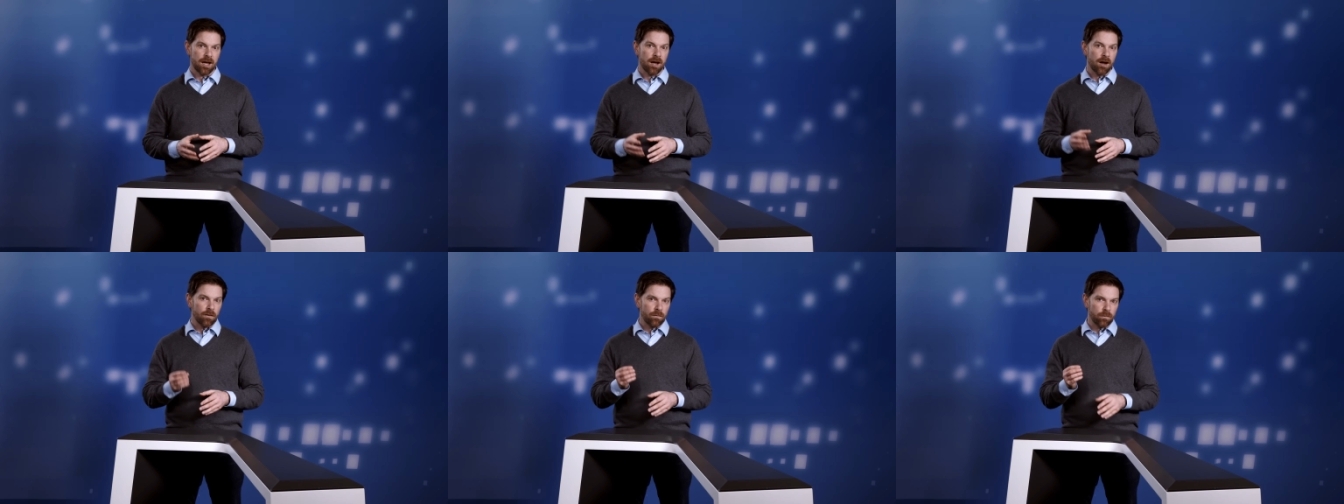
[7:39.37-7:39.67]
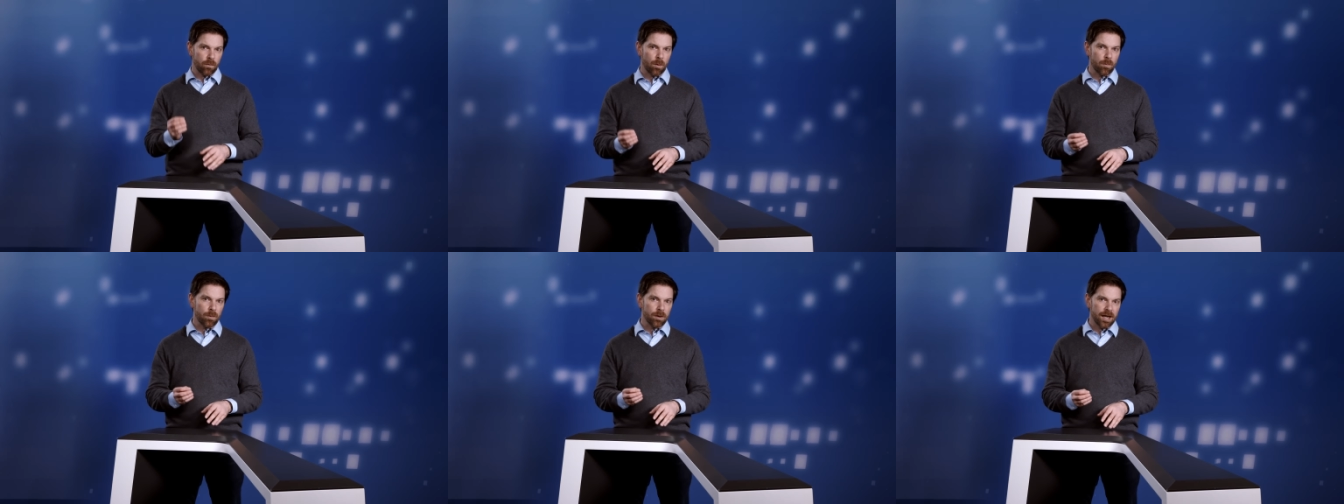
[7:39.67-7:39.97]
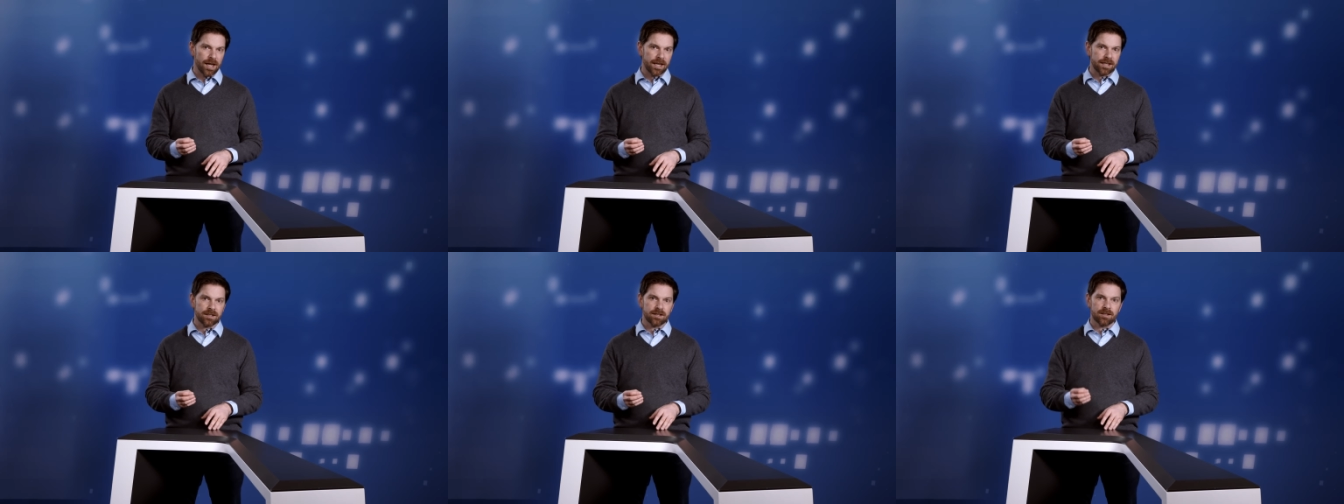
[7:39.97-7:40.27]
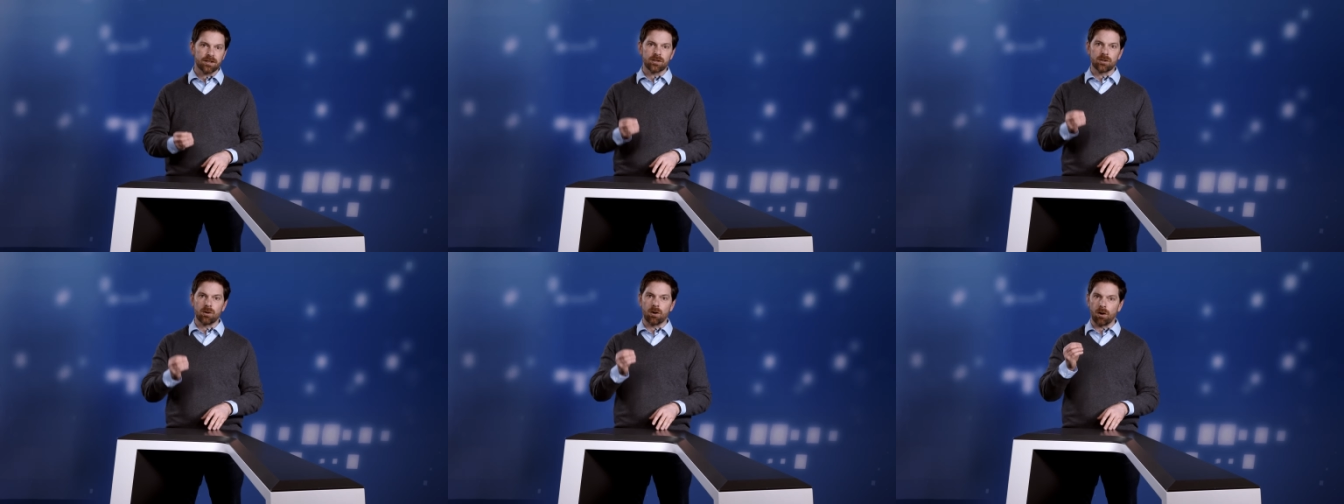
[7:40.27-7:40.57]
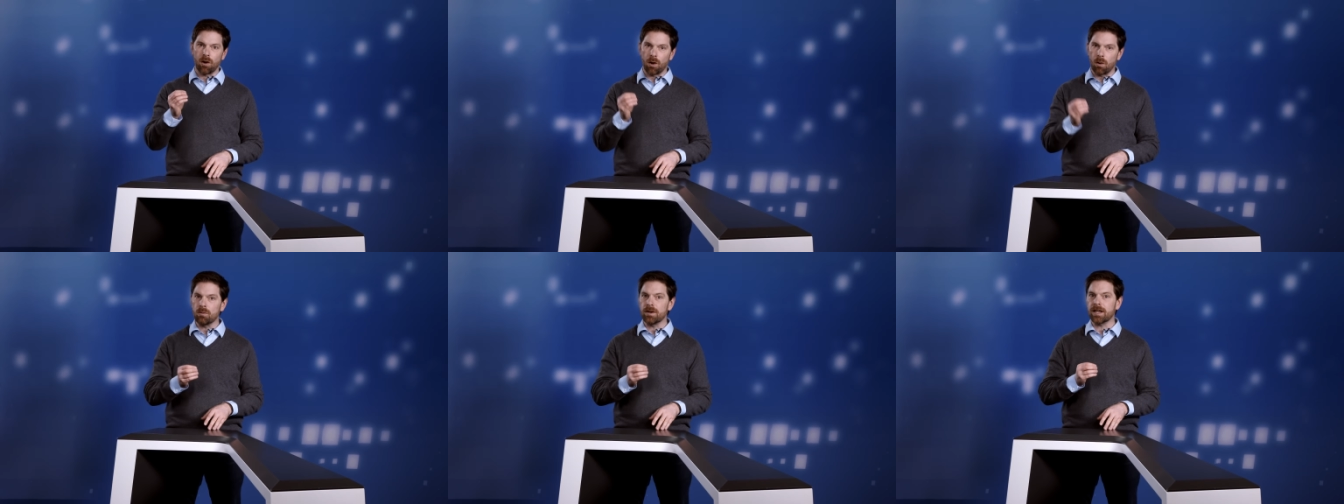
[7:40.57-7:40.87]
Formulate your
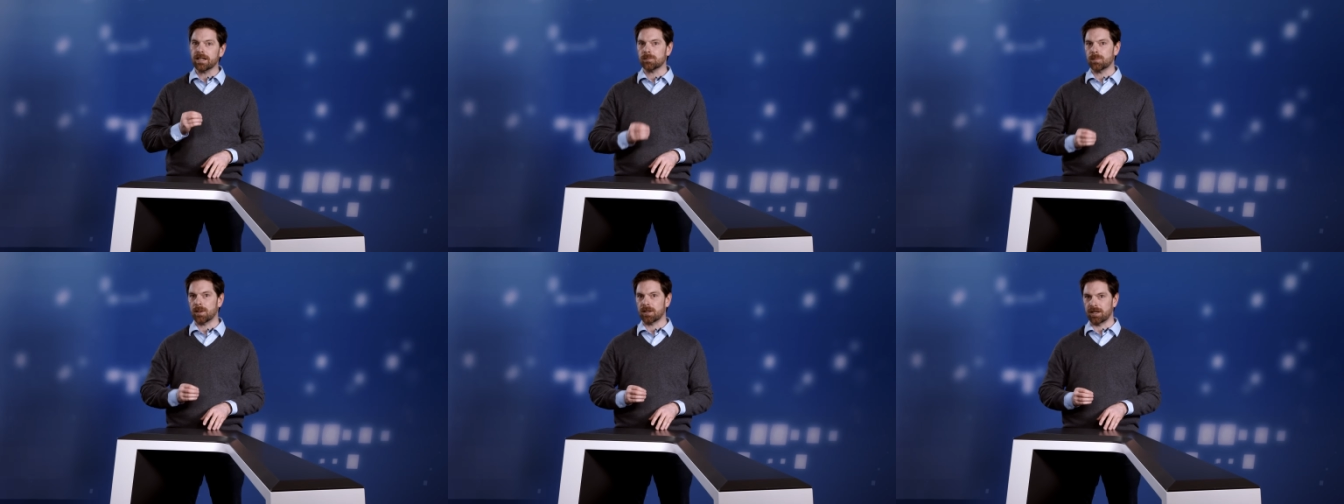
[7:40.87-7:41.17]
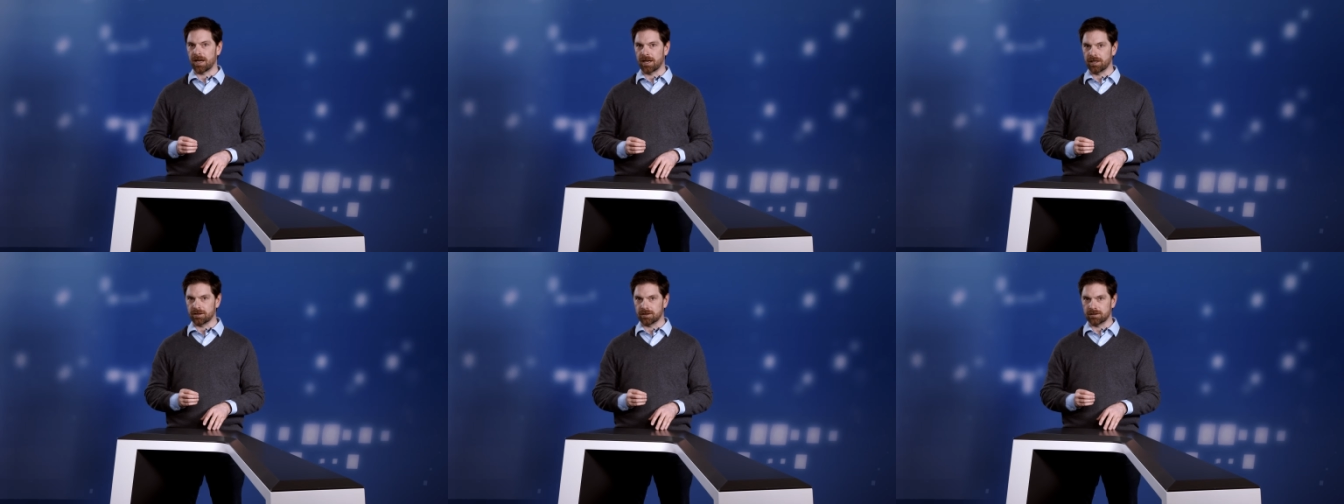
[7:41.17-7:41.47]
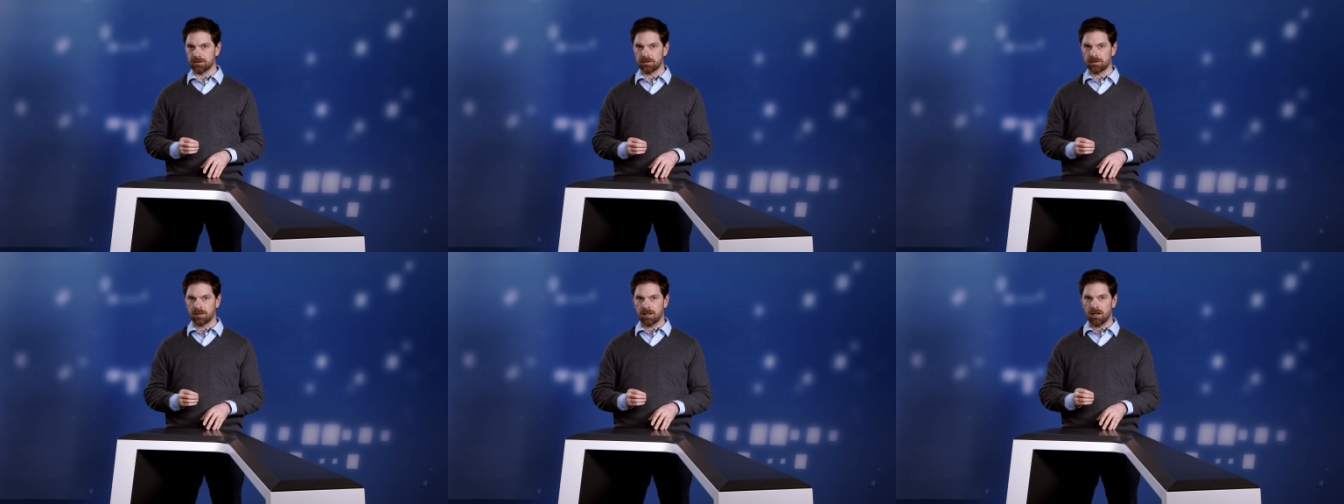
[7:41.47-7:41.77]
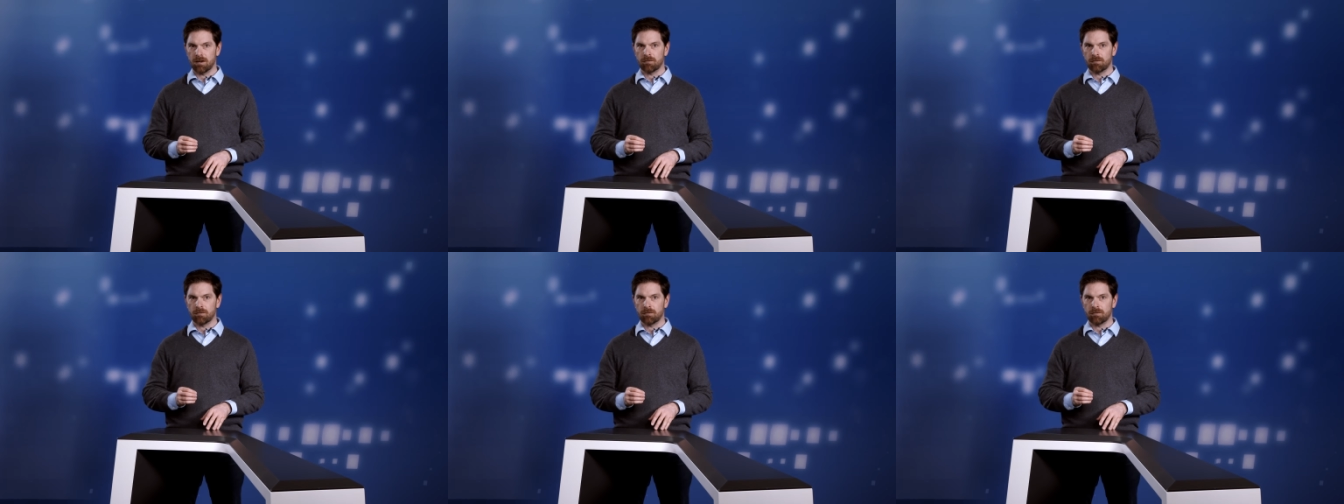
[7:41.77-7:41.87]
own expectations